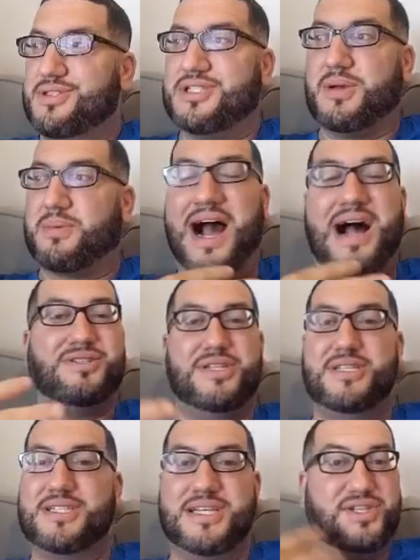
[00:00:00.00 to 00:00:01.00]

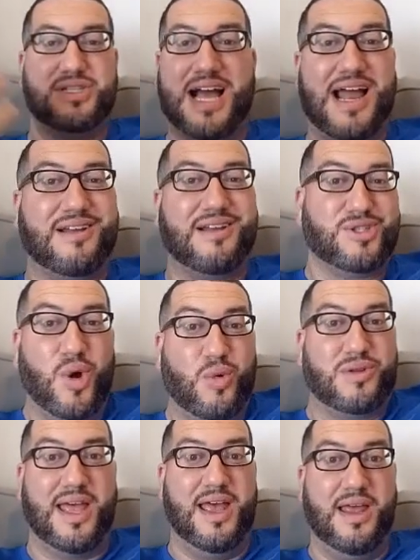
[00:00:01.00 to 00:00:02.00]
subconsciously just kind of
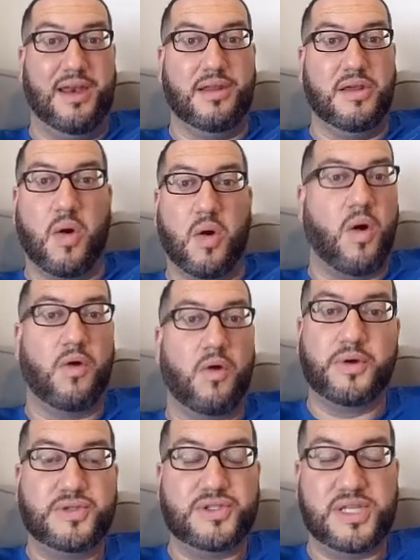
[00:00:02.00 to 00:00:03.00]
soaked in, all
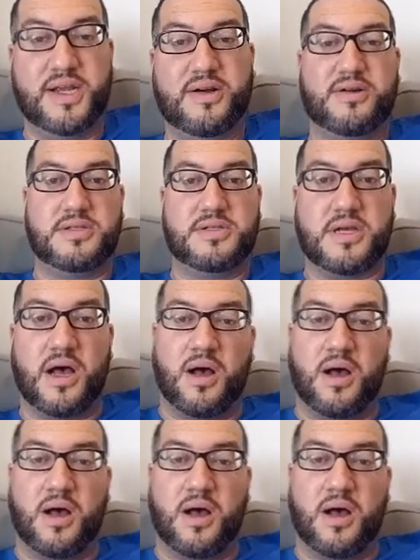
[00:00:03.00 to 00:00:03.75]
those years